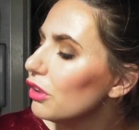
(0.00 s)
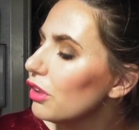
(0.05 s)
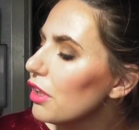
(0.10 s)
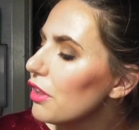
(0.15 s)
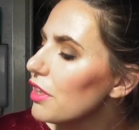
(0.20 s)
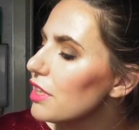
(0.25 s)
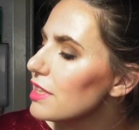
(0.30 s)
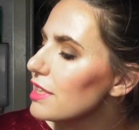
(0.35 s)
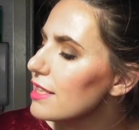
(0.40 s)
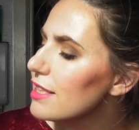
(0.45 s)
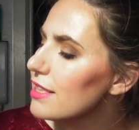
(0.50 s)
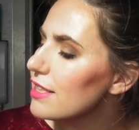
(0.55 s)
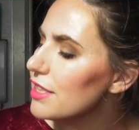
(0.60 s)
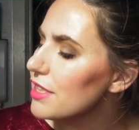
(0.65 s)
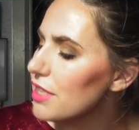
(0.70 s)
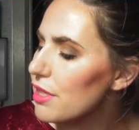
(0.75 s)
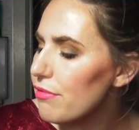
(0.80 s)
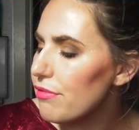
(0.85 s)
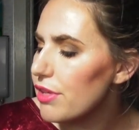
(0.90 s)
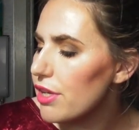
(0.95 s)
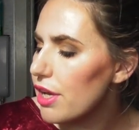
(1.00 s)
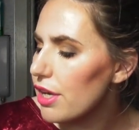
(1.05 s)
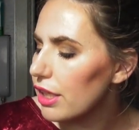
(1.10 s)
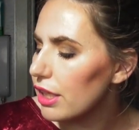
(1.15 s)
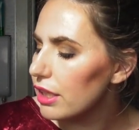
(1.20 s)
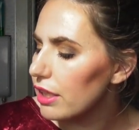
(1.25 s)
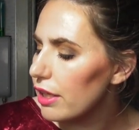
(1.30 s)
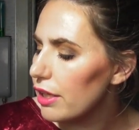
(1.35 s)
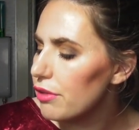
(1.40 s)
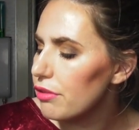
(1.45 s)
This is the Nivea
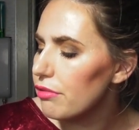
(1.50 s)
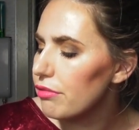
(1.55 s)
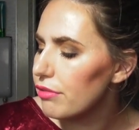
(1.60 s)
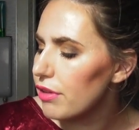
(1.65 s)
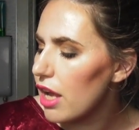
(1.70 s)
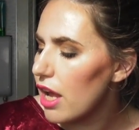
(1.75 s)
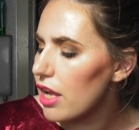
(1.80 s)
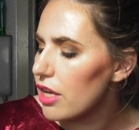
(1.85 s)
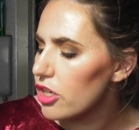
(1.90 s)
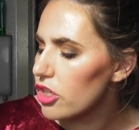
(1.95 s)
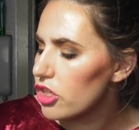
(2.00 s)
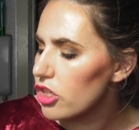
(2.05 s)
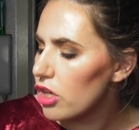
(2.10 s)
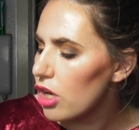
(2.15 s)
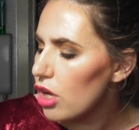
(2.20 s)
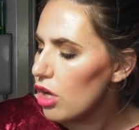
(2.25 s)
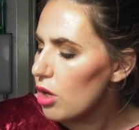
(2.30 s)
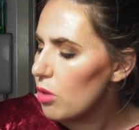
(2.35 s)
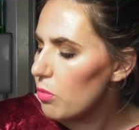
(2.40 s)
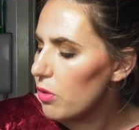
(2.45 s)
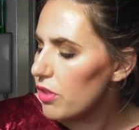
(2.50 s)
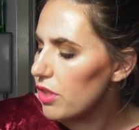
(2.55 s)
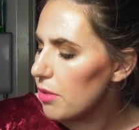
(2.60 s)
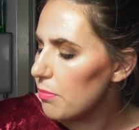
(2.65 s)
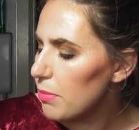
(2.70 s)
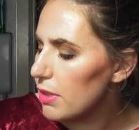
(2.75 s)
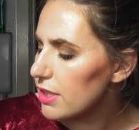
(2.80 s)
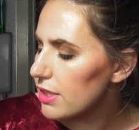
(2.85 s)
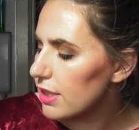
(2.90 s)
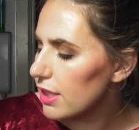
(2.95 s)
Clay Refresh with
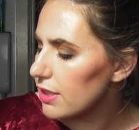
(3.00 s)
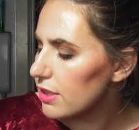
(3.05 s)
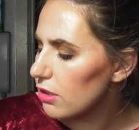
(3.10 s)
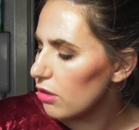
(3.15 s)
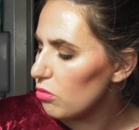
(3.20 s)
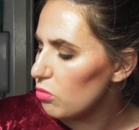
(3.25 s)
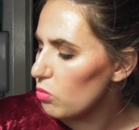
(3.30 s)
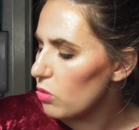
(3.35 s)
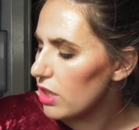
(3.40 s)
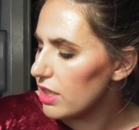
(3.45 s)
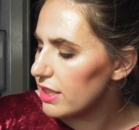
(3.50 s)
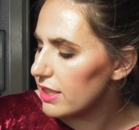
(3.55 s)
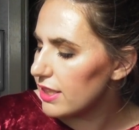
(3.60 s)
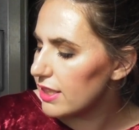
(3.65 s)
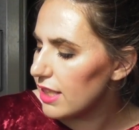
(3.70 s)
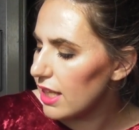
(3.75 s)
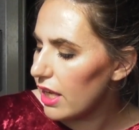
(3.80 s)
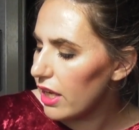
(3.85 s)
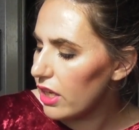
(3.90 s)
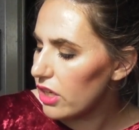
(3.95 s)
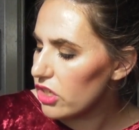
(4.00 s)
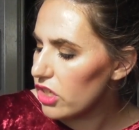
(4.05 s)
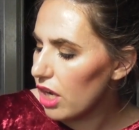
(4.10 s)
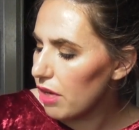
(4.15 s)
hibiscus and white sage.